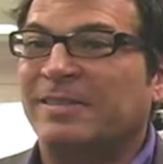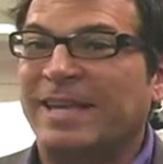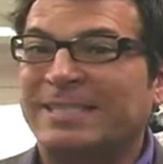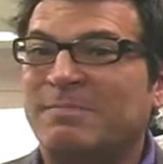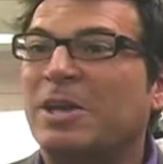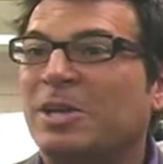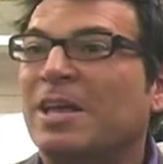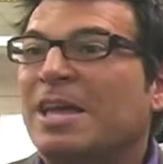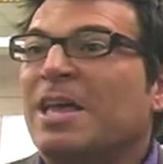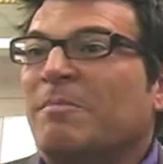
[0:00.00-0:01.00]
that's my
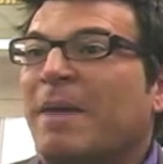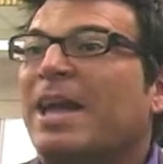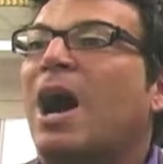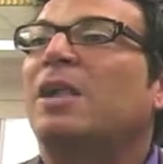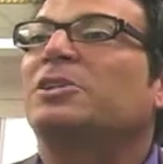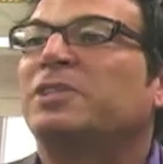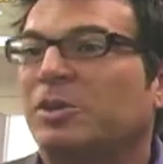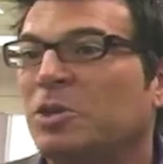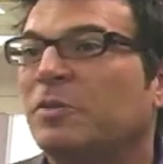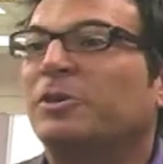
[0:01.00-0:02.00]
college, the
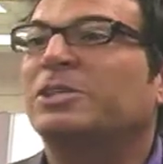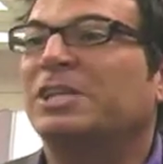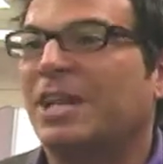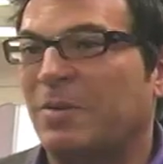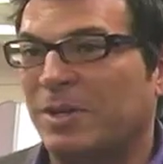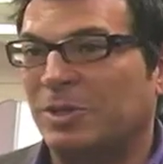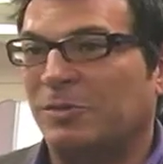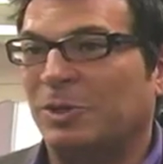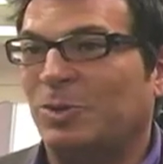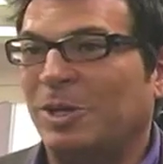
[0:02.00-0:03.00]
university I went to
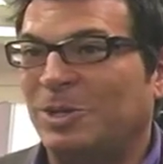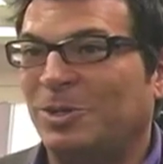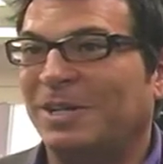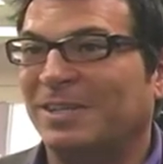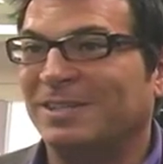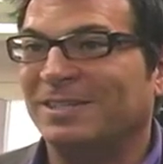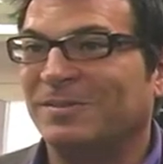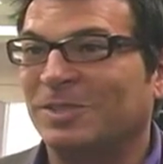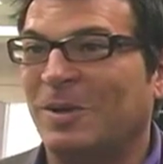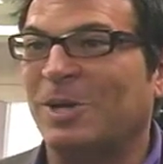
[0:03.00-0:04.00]
for 22 years.
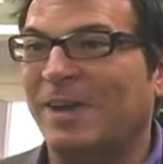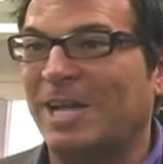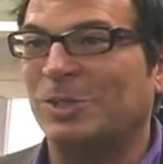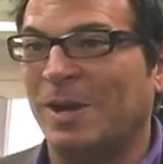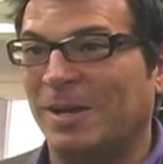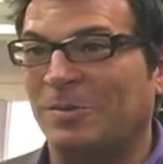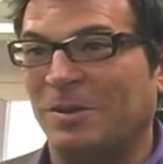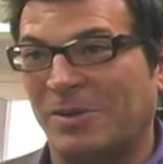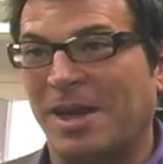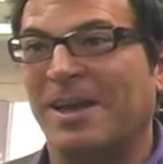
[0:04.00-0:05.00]
So I graduated
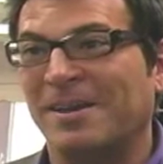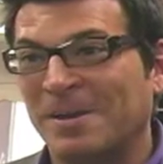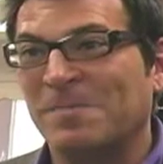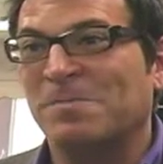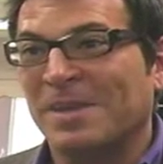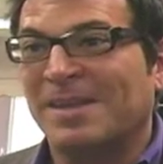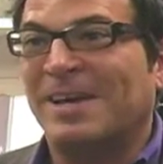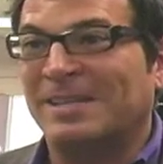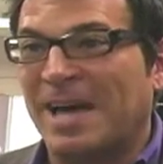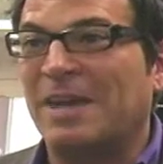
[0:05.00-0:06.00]
with a
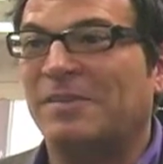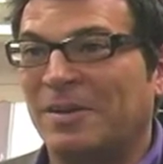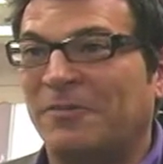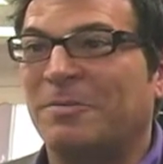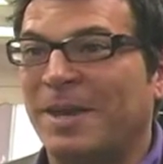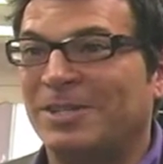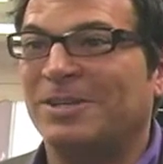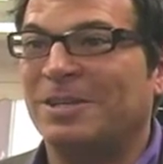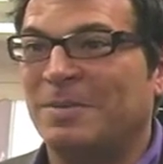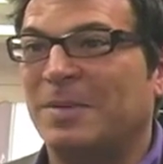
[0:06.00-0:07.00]
lot of
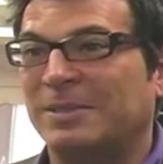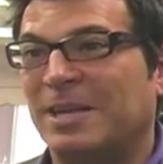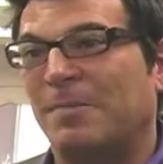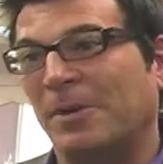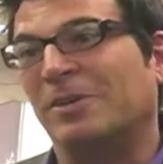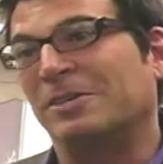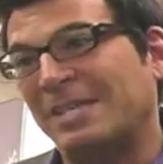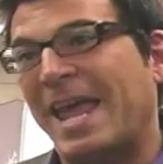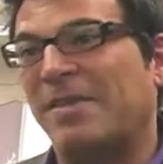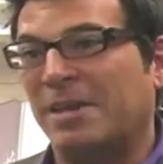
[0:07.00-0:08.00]
information to be able to help the girls
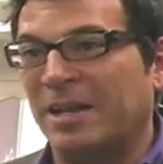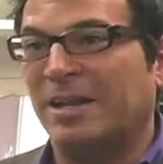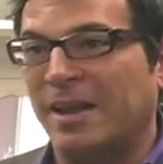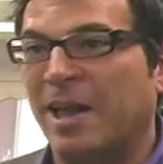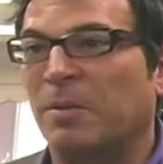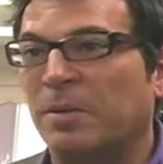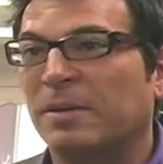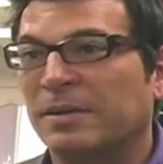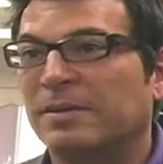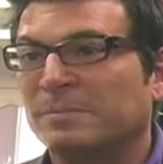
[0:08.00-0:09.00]
now that need a lot of help.
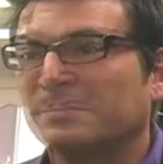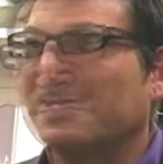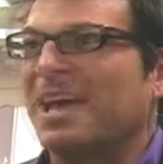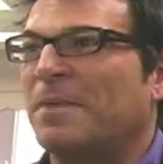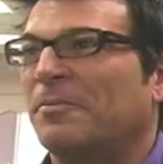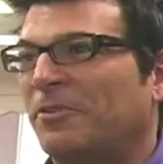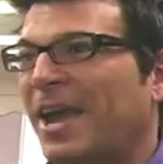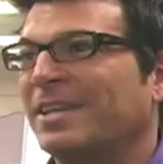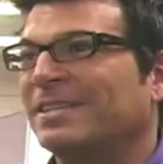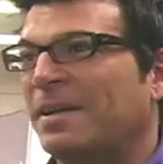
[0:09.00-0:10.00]
I'm
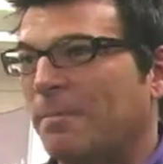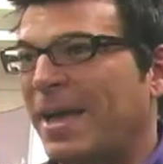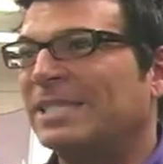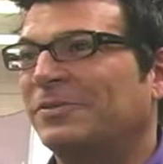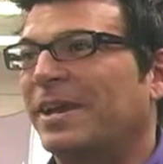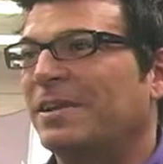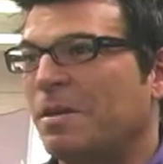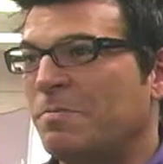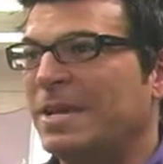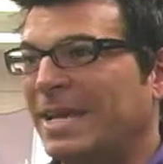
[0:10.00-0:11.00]
friend, best friend
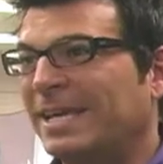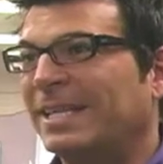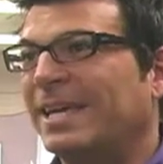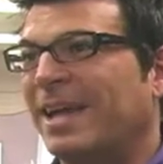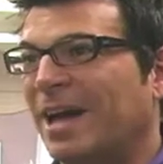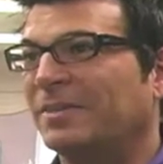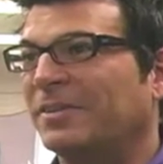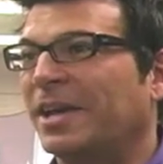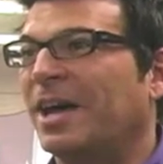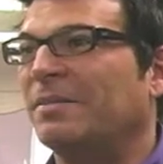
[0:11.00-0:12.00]
immediately,
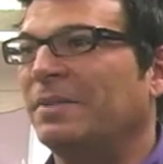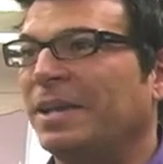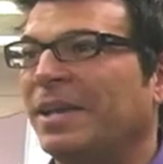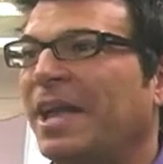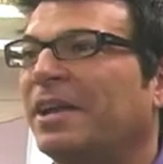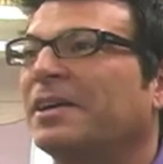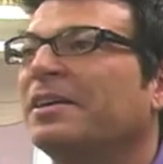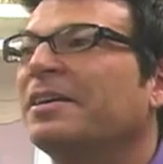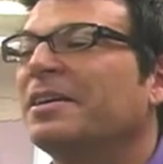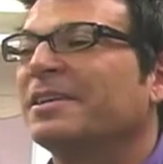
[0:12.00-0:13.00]
confidant,
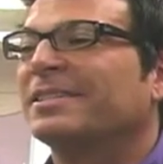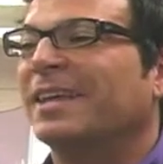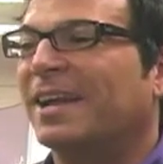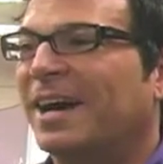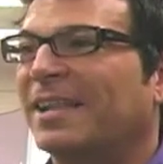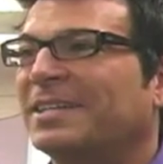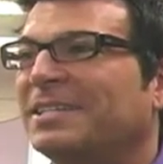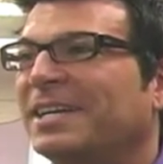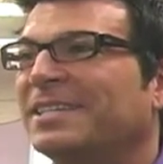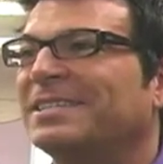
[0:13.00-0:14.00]
mediator,
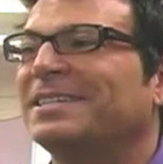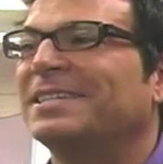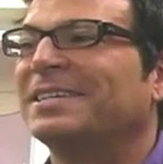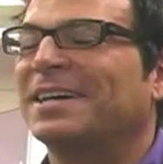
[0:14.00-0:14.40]
psychologist.